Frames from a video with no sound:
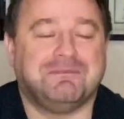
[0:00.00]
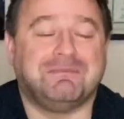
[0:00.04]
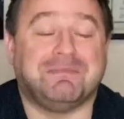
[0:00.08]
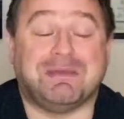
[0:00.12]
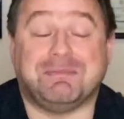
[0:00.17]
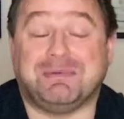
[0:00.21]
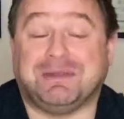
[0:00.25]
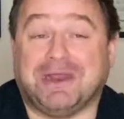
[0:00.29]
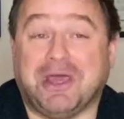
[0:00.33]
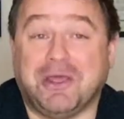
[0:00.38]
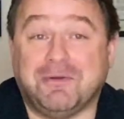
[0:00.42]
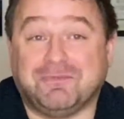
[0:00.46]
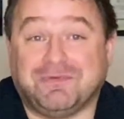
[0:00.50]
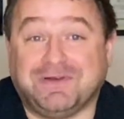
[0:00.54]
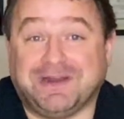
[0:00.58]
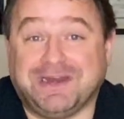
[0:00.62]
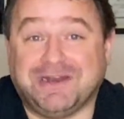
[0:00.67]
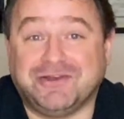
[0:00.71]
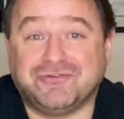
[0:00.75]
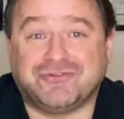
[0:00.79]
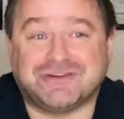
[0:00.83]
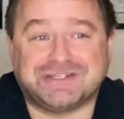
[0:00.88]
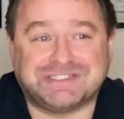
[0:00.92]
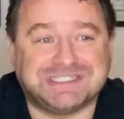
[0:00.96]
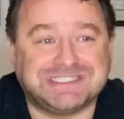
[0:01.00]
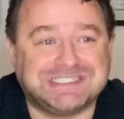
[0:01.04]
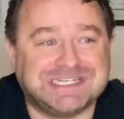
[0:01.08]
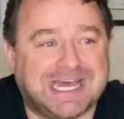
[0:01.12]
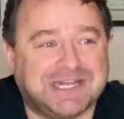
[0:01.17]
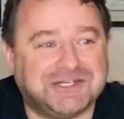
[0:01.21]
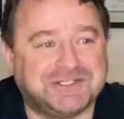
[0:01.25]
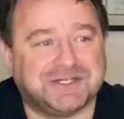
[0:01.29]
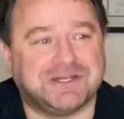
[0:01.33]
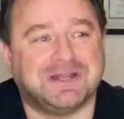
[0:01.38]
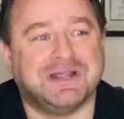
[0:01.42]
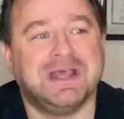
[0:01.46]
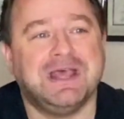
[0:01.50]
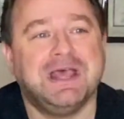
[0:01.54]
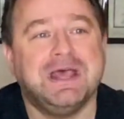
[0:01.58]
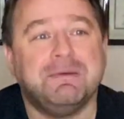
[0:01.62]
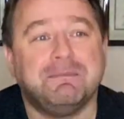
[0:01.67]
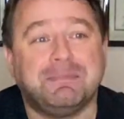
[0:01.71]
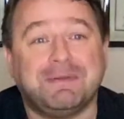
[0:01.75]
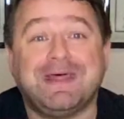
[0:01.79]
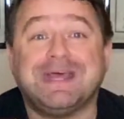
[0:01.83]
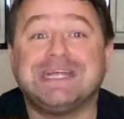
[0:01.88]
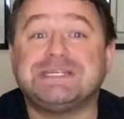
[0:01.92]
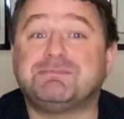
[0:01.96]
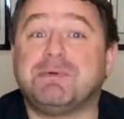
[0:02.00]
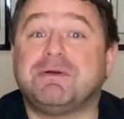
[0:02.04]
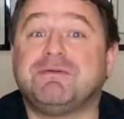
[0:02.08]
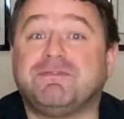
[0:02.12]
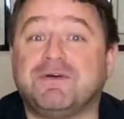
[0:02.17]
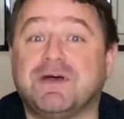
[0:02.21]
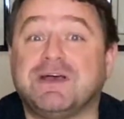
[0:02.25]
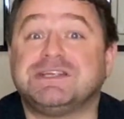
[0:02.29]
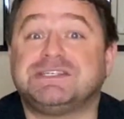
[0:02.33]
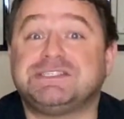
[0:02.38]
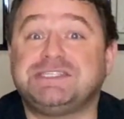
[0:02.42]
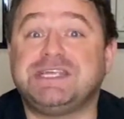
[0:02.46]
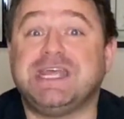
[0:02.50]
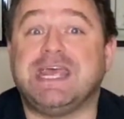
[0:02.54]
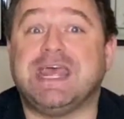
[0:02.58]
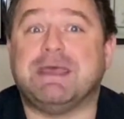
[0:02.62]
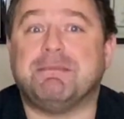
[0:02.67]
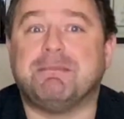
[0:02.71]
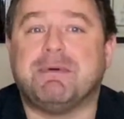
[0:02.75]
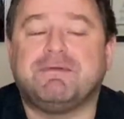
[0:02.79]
maybe hopefully an interesting tangent. But that's my first tier.